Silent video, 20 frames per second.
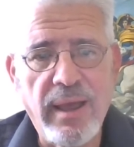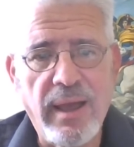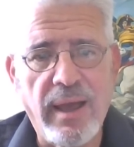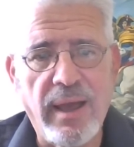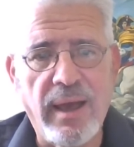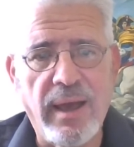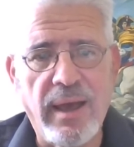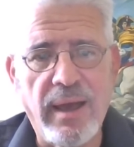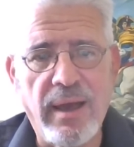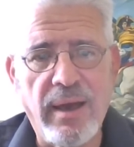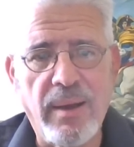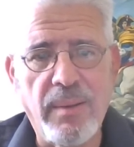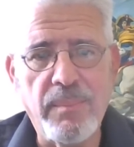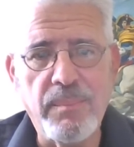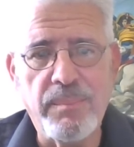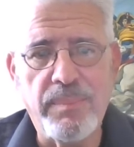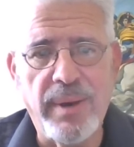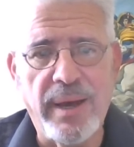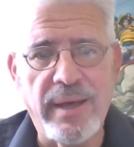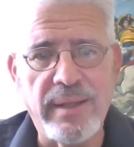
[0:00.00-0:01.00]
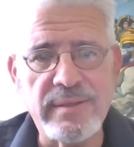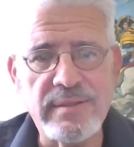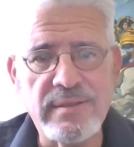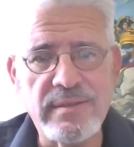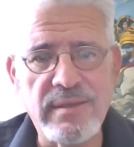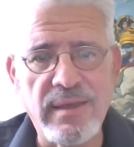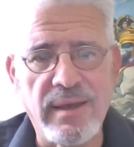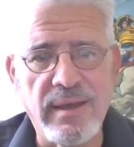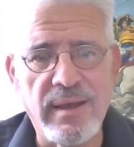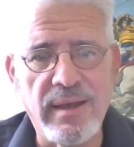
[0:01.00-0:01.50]

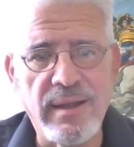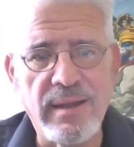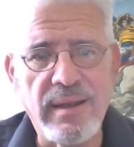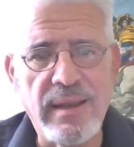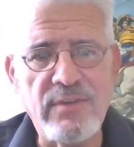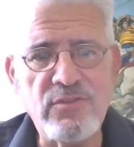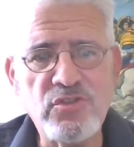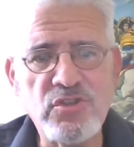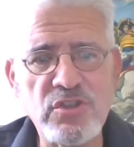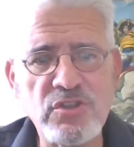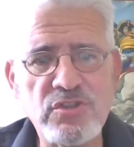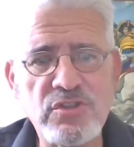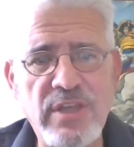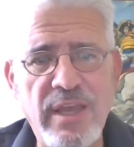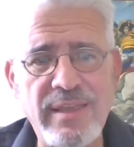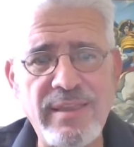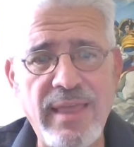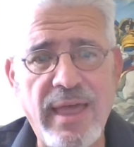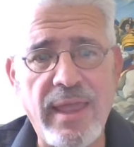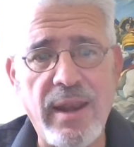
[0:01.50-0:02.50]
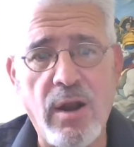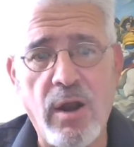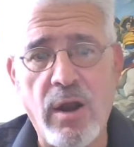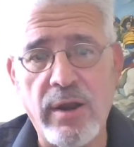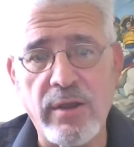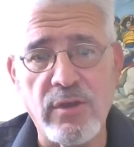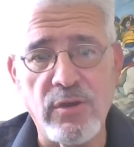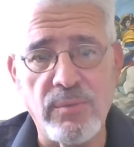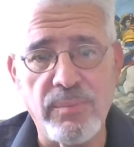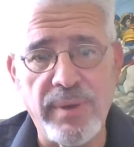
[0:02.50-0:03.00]
But let's just take that
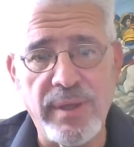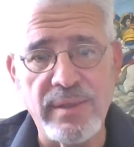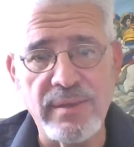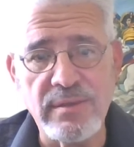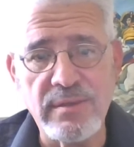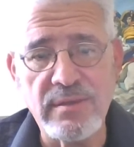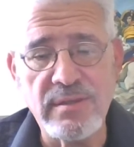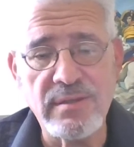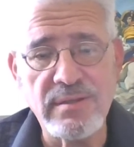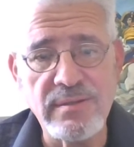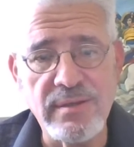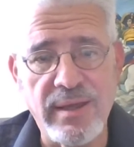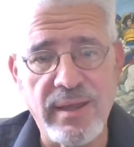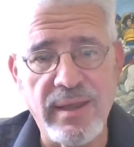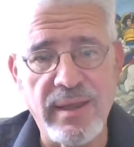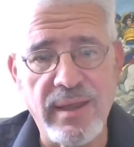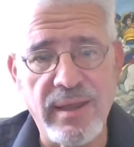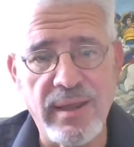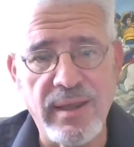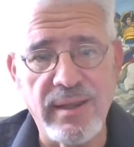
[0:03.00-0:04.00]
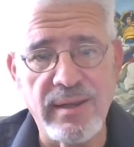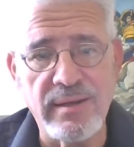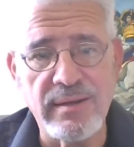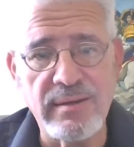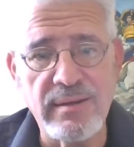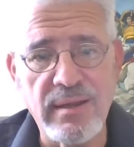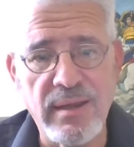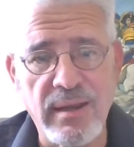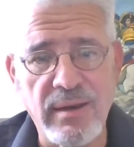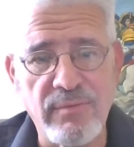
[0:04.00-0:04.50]
argument
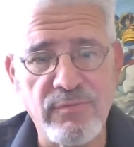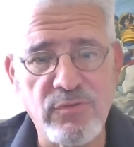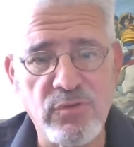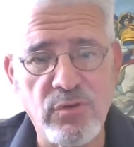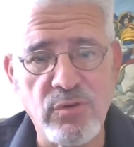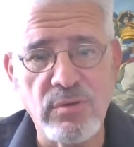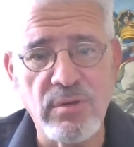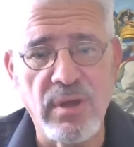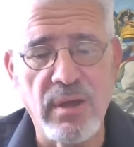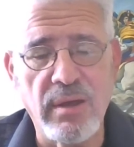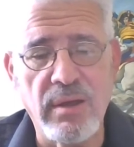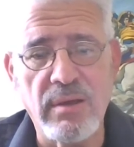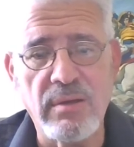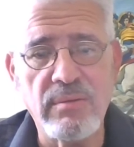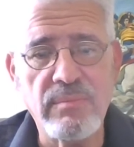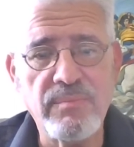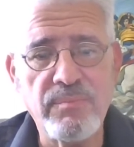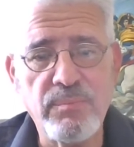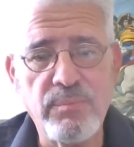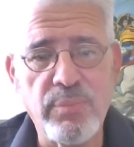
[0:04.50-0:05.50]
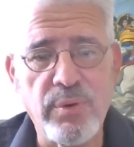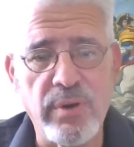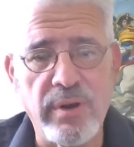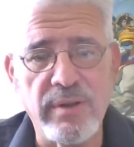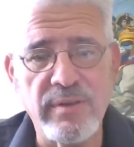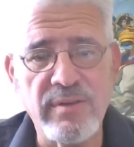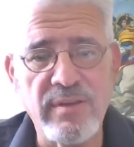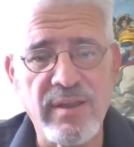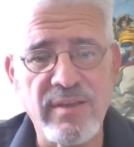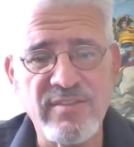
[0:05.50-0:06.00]
and kind of put
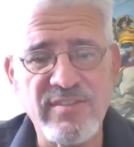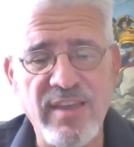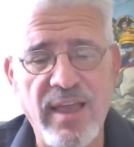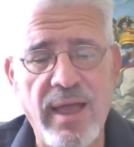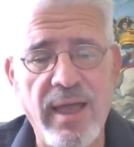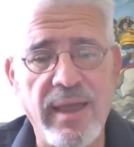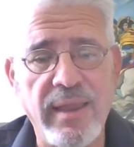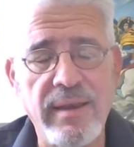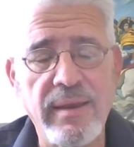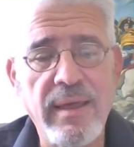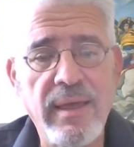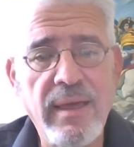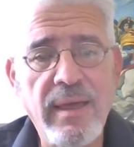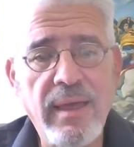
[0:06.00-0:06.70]
it aside.